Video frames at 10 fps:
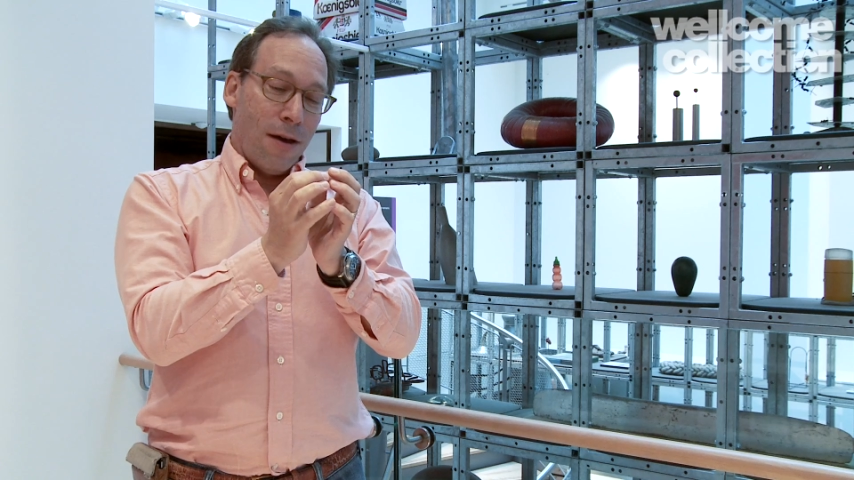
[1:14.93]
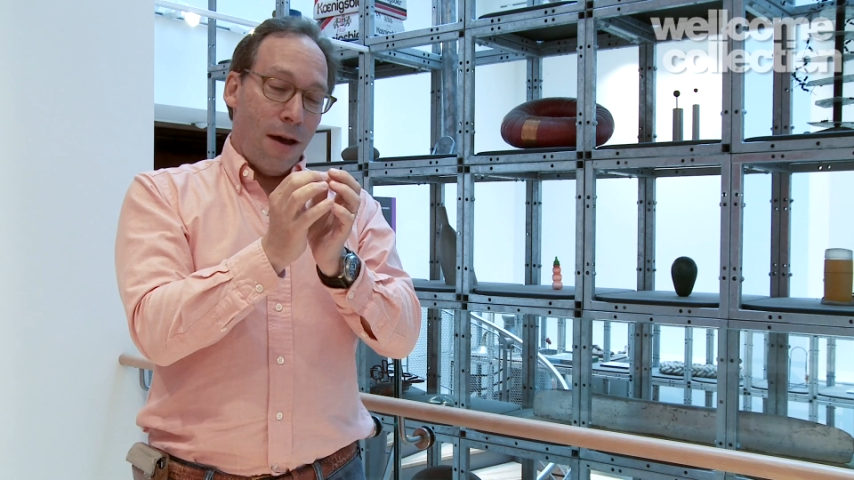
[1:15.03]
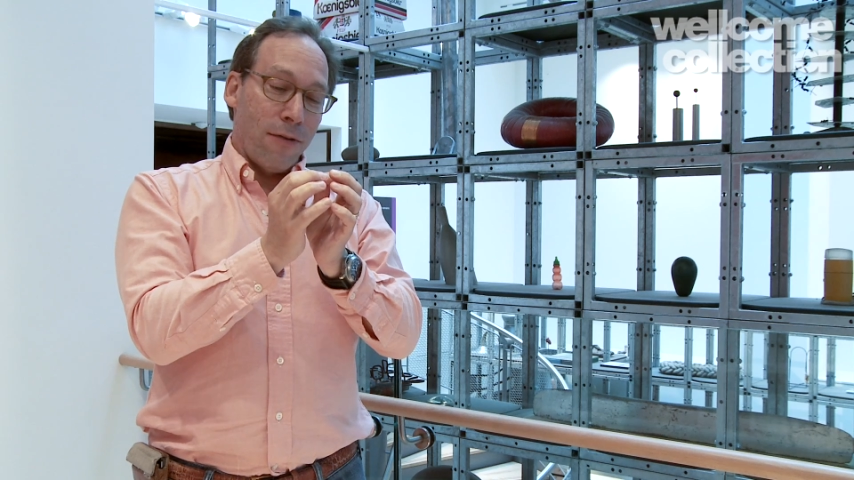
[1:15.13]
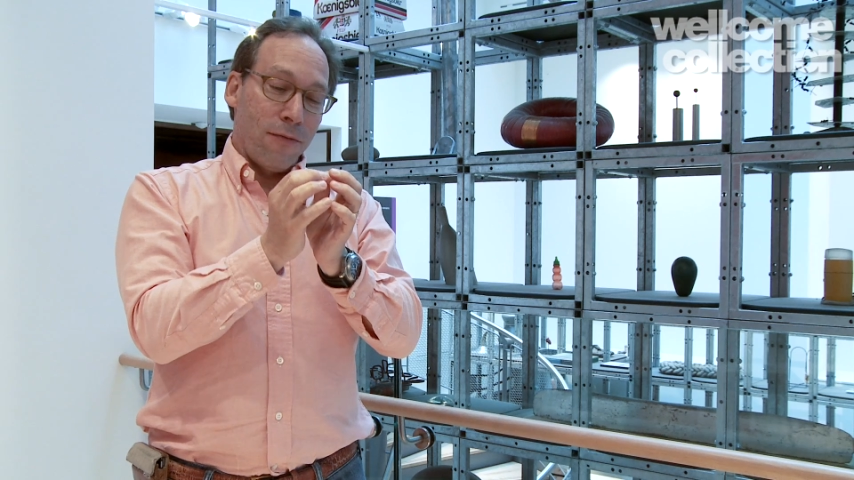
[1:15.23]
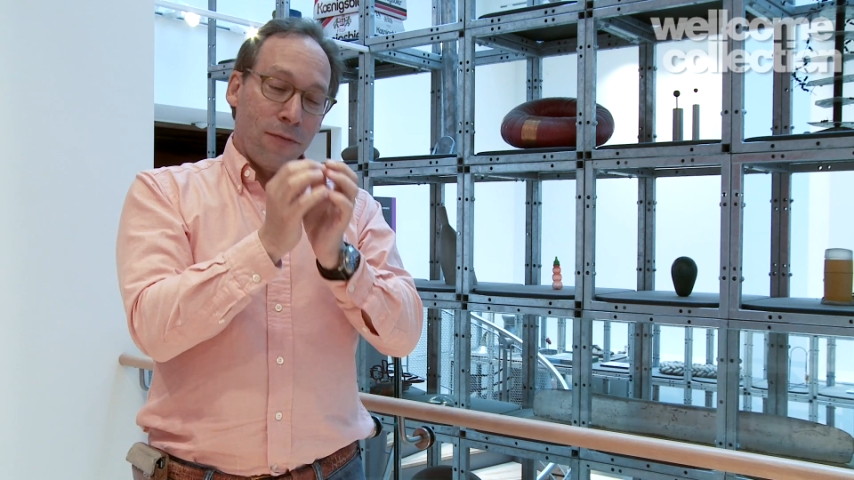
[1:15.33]

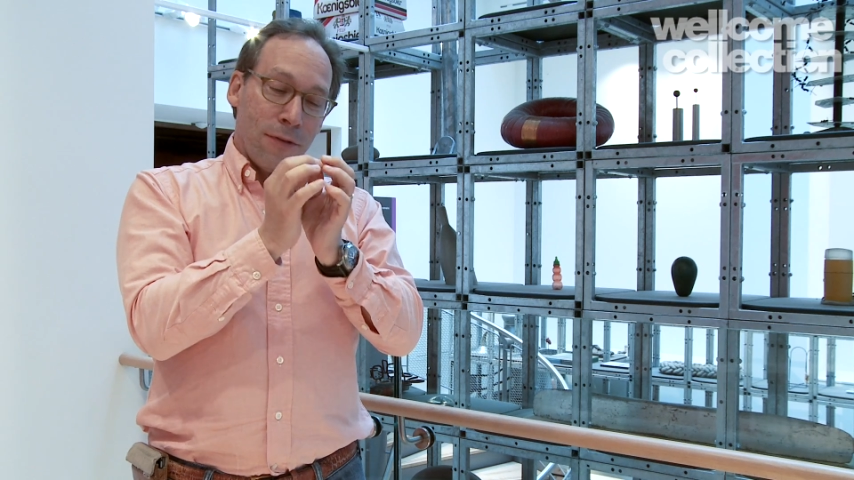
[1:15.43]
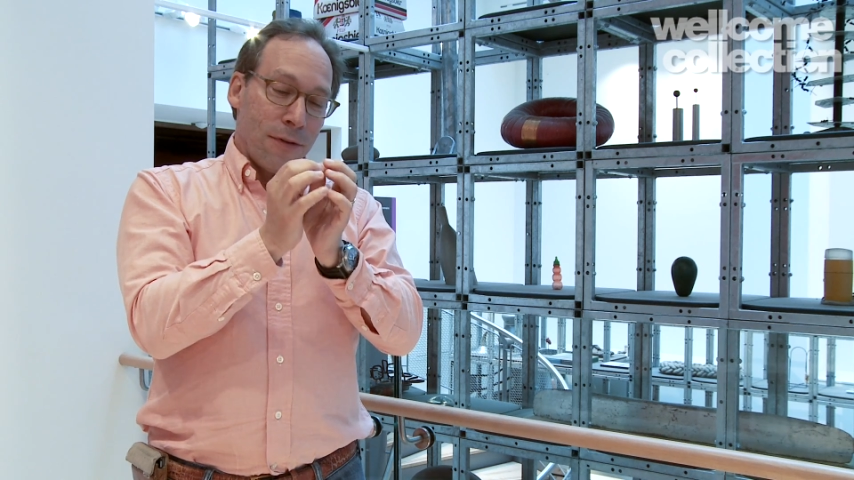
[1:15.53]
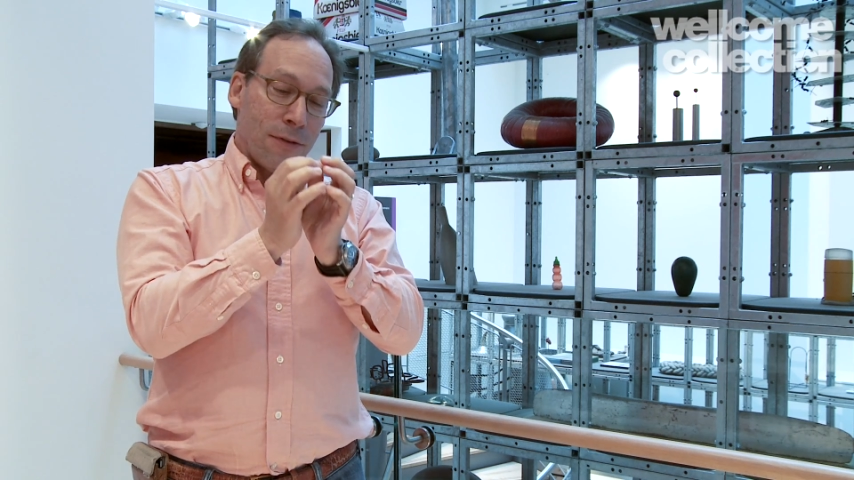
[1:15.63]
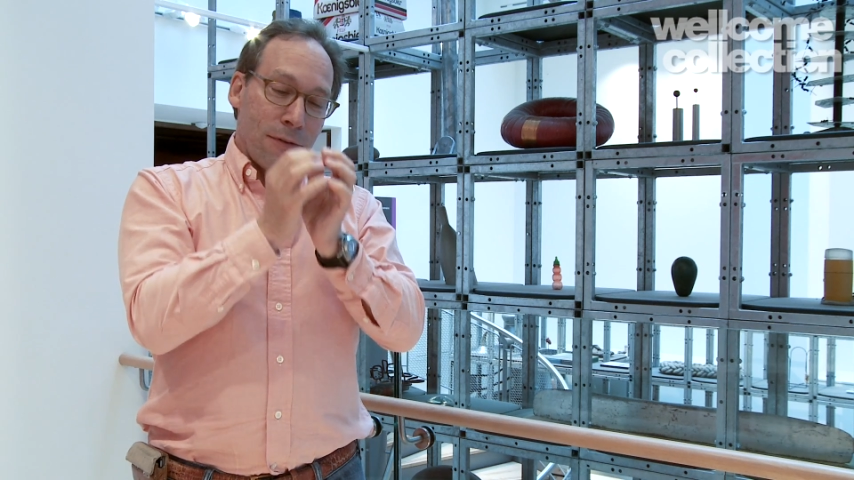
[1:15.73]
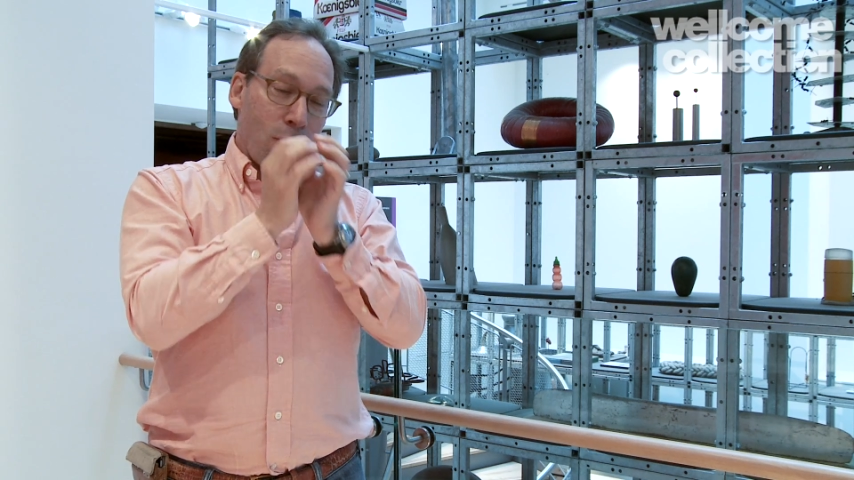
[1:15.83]
out of
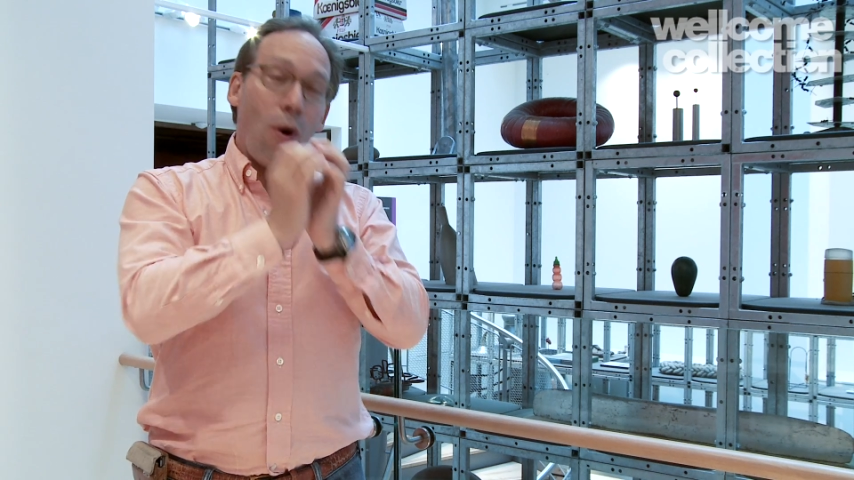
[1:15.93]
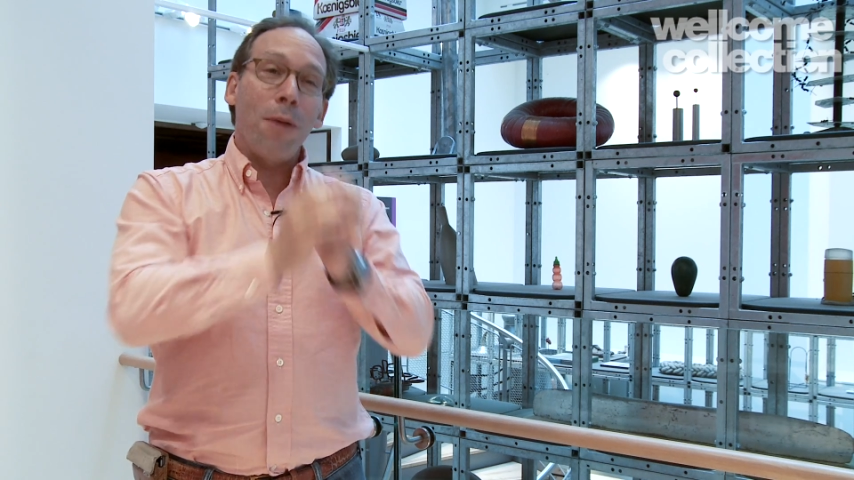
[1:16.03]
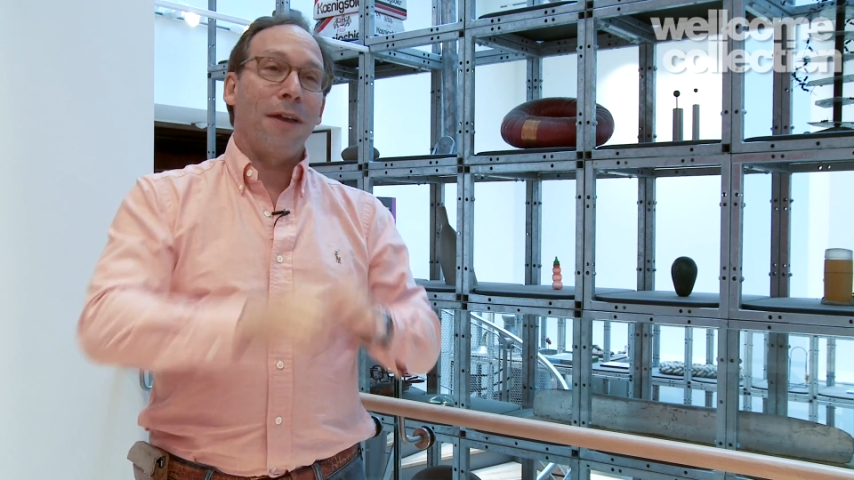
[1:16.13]
quantum